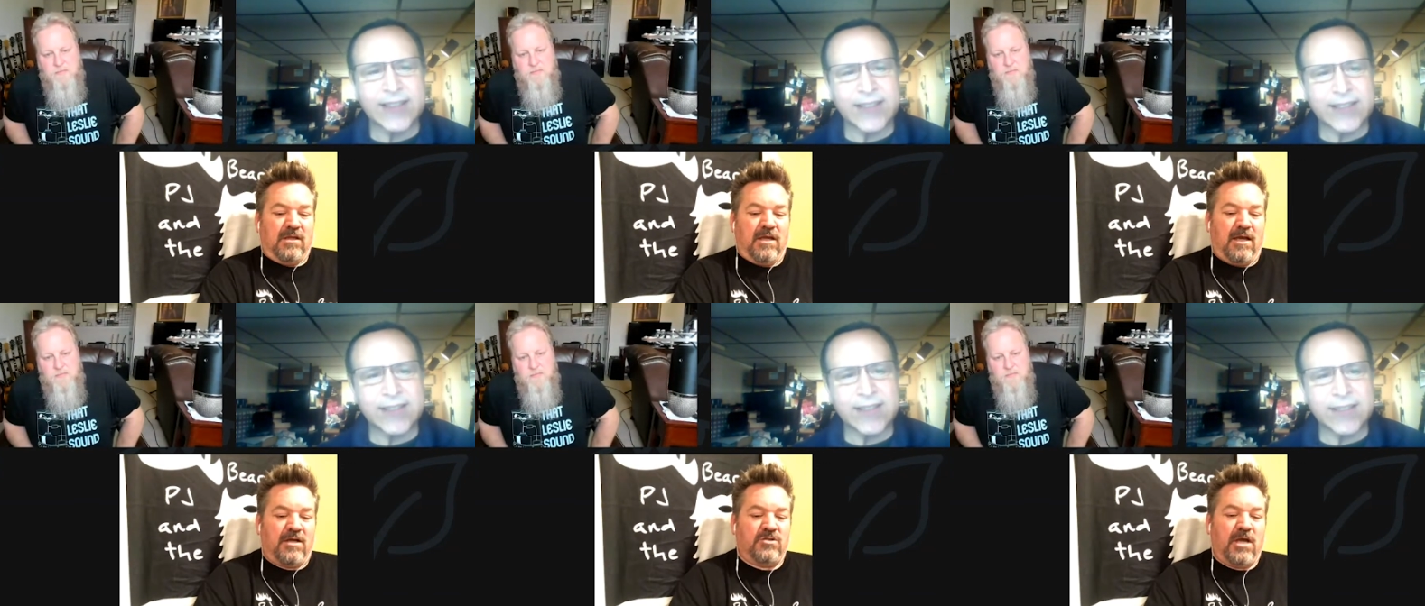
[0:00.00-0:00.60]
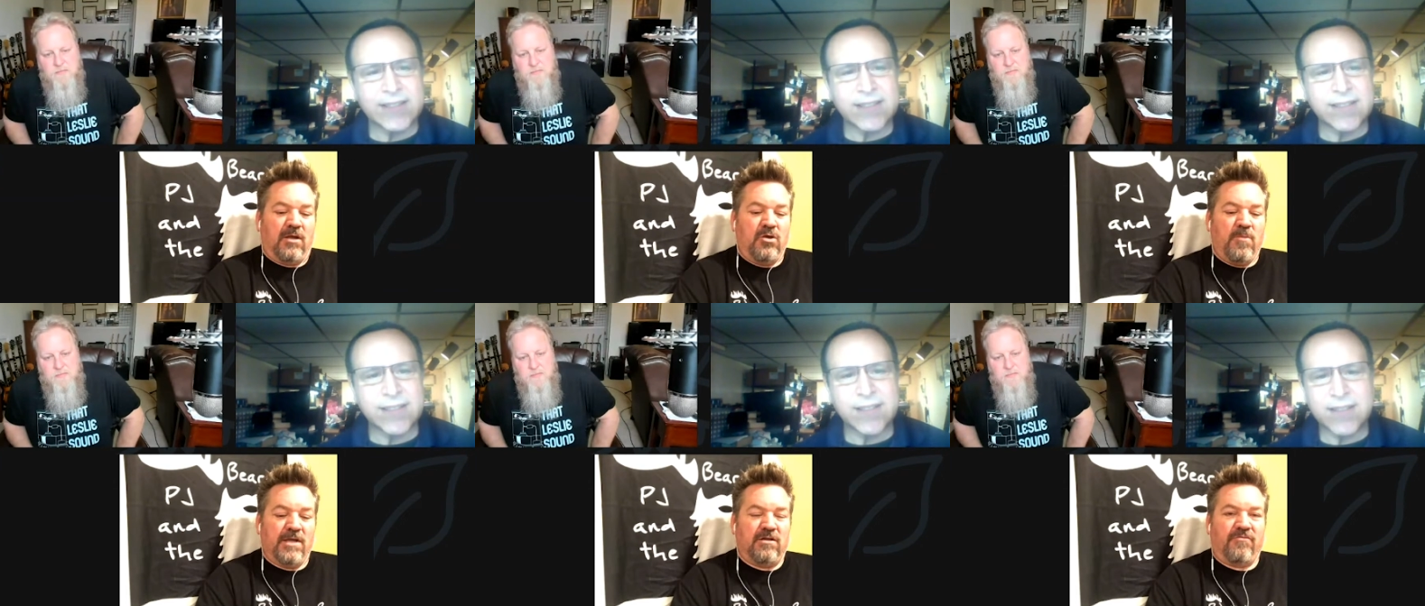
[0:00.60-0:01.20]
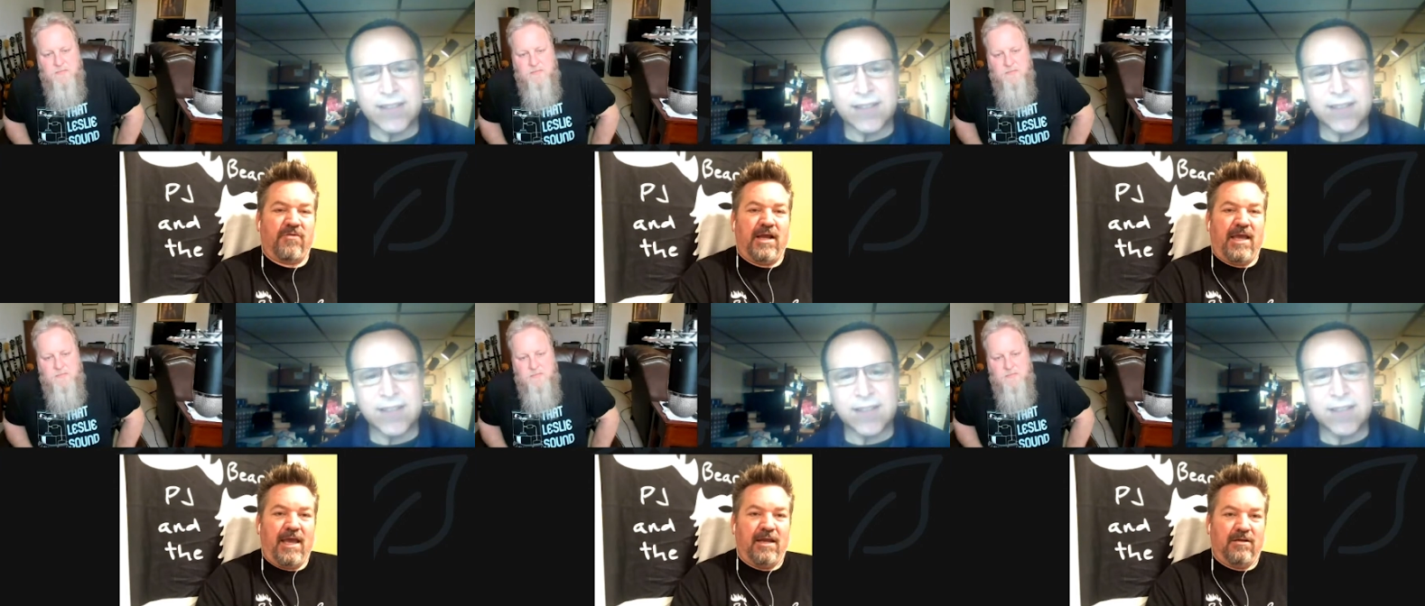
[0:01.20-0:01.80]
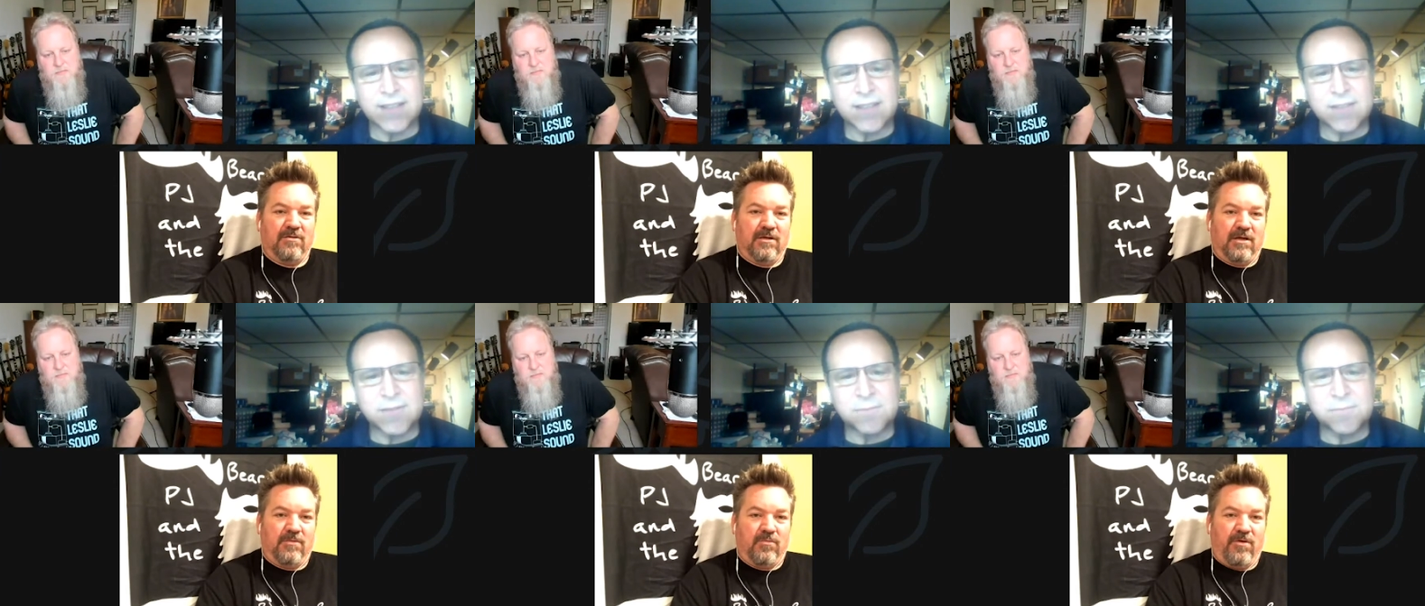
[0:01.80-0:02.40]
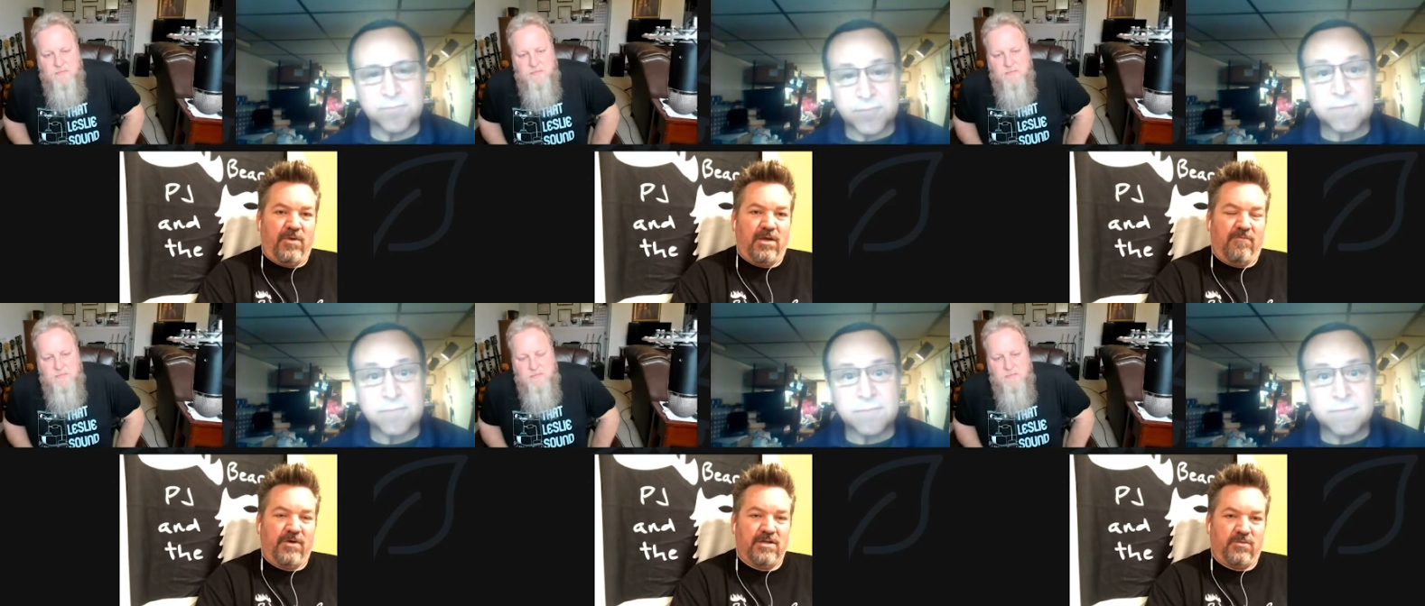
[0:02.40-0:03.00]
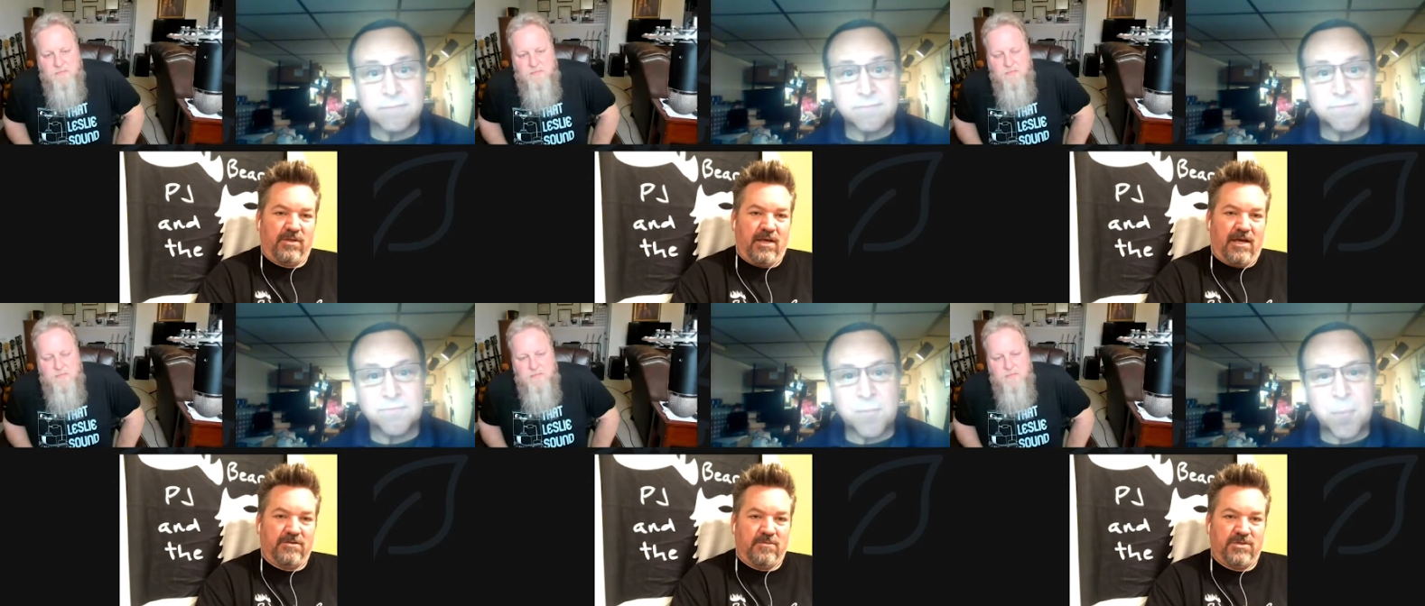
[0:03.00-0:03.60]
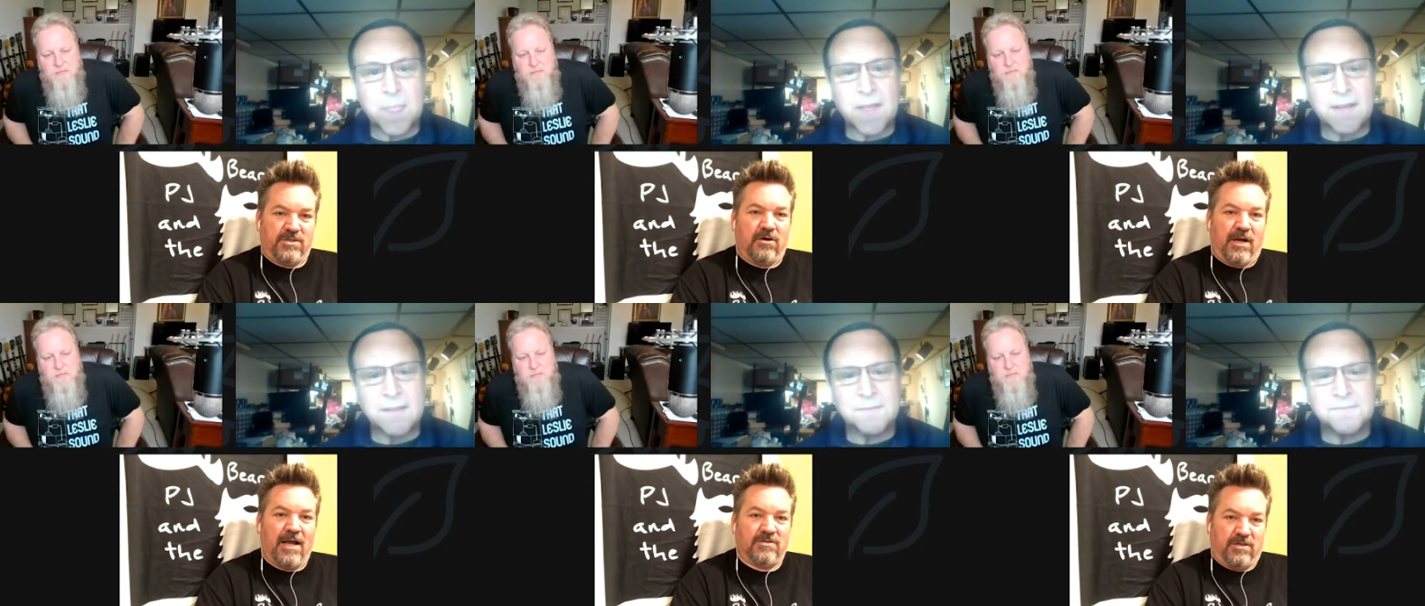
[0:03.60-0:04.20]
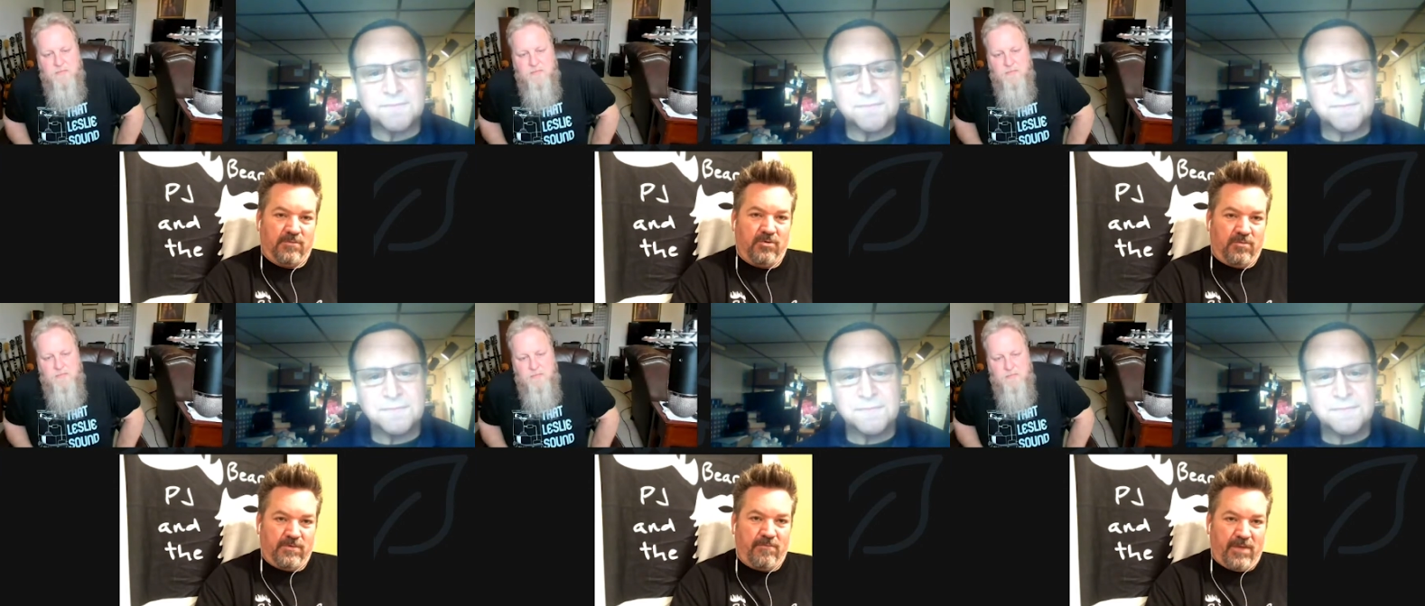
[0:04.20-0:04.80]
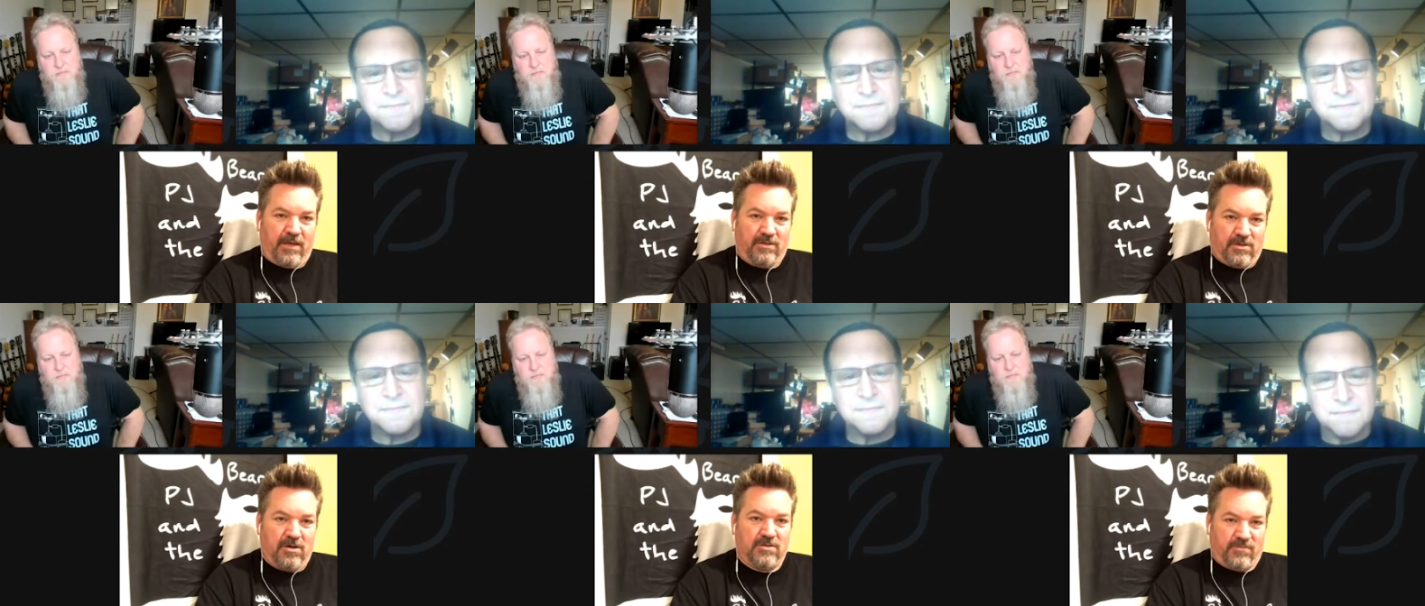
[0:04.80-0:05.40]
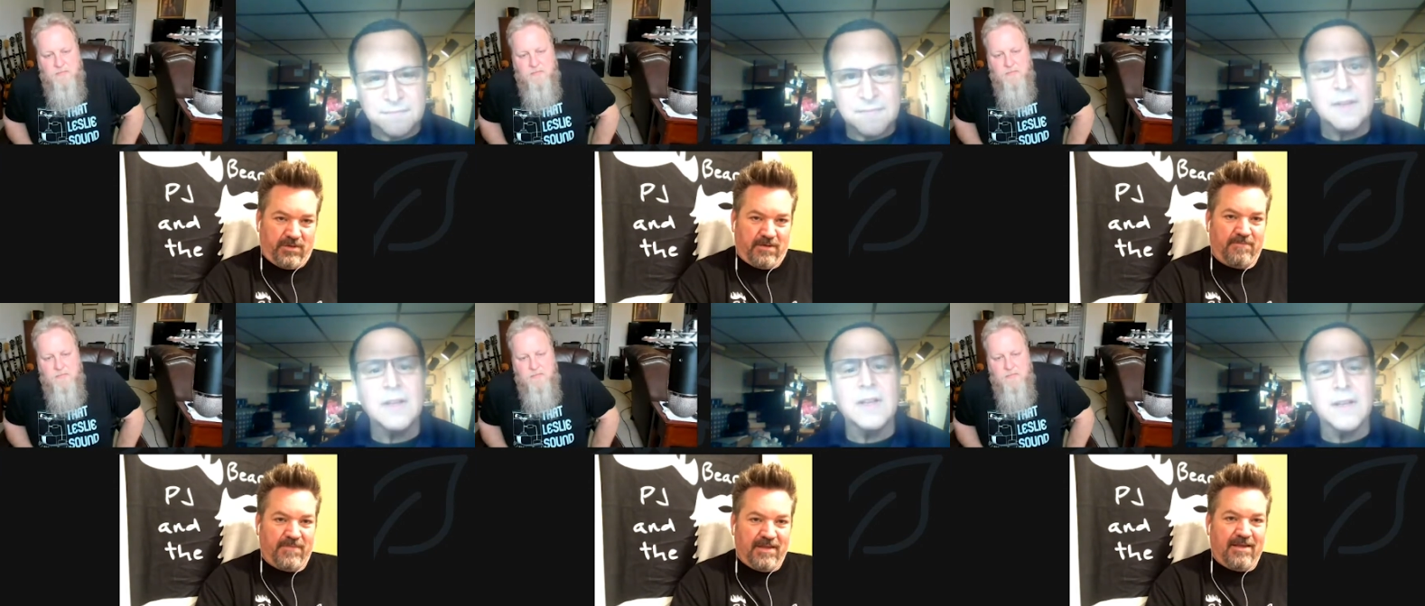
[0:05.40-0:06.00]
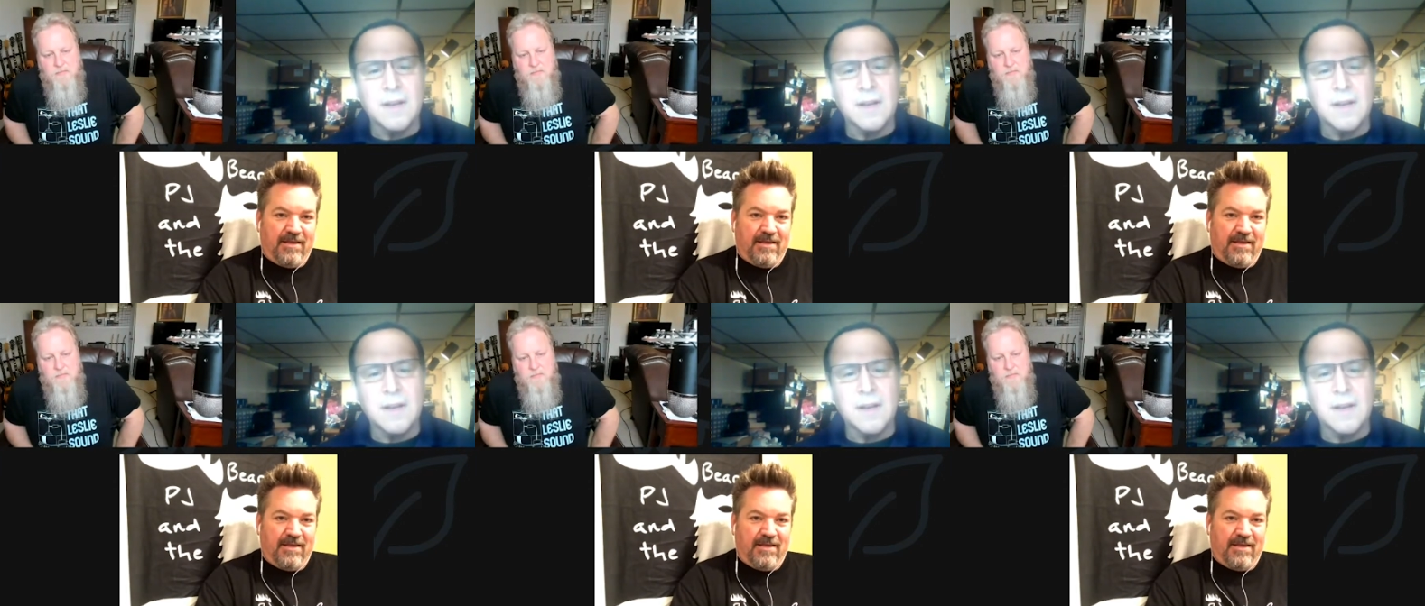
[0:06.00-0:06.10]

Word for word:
Speaker 1: Yeah, because uh, you mentioned Frank Hannon. Uh, we've become friends with the guys from C R Alsip who have made guitars for him.